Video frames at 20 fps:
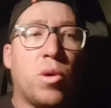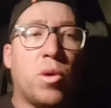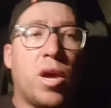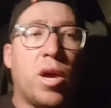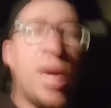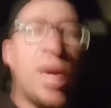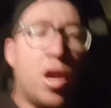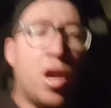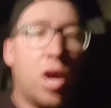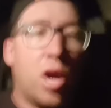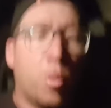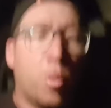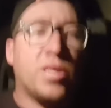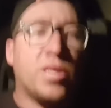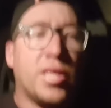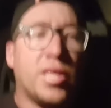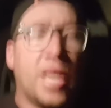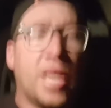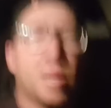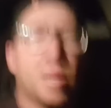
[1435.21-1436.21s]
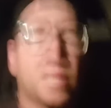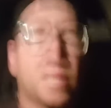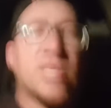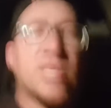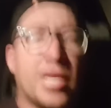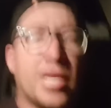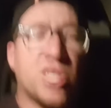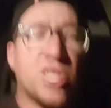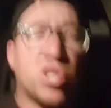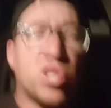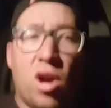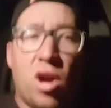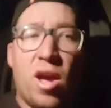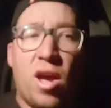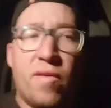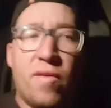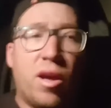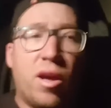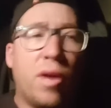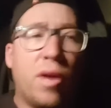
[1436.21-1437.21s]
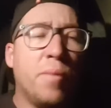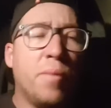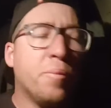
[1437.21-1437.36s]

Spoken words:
and I went there as a guest driver.